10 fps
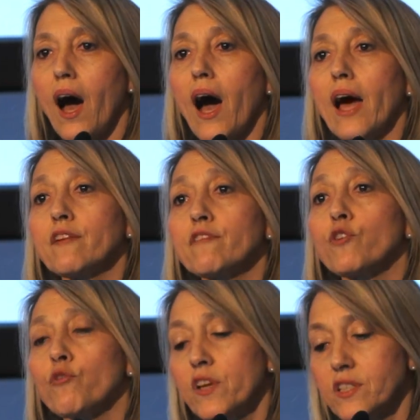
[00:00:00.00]
and
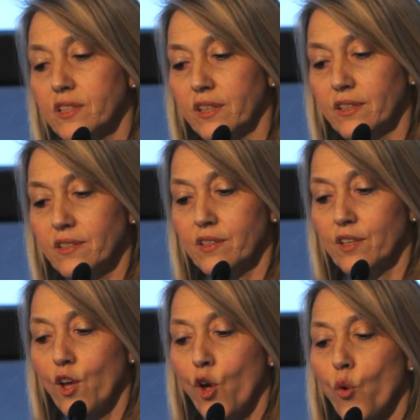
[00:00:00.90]
for visitors
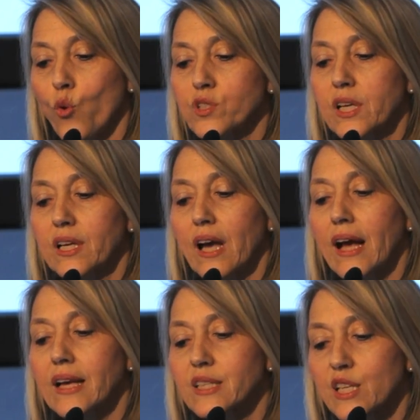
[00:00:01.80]
who seek
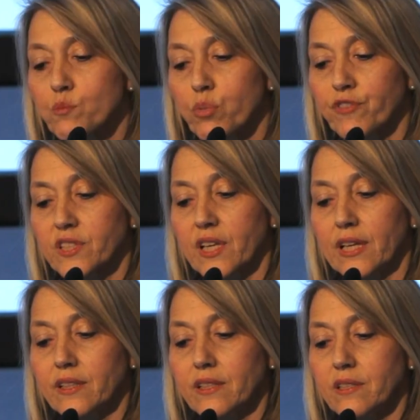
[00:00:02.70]
accessible
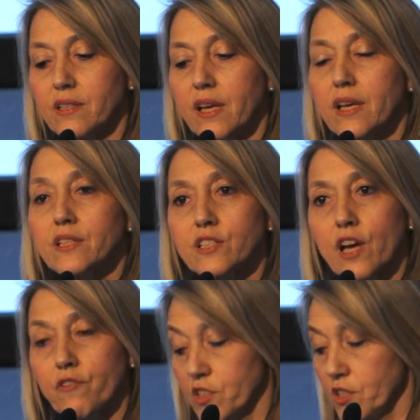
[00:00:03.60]
facilities,
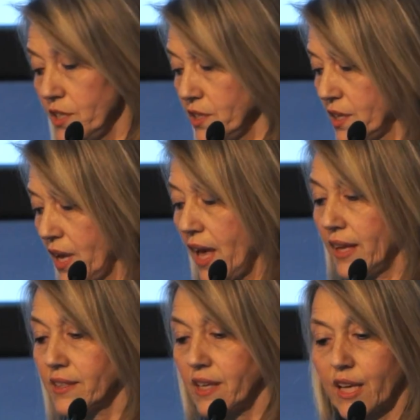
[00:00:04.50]
services,
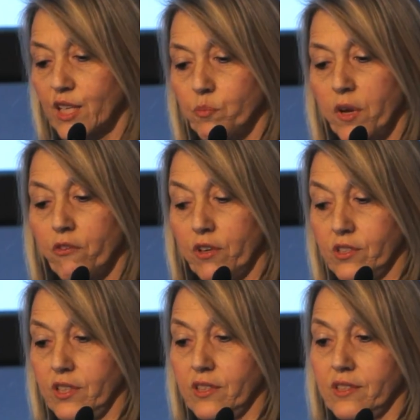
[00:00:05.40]
and
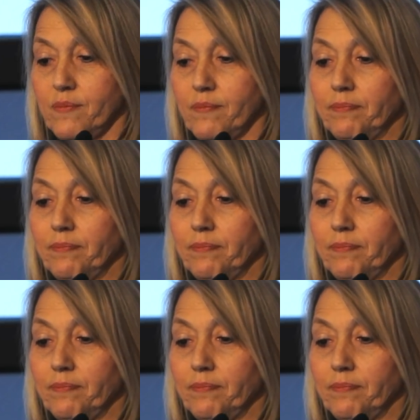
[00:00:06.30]
experiences.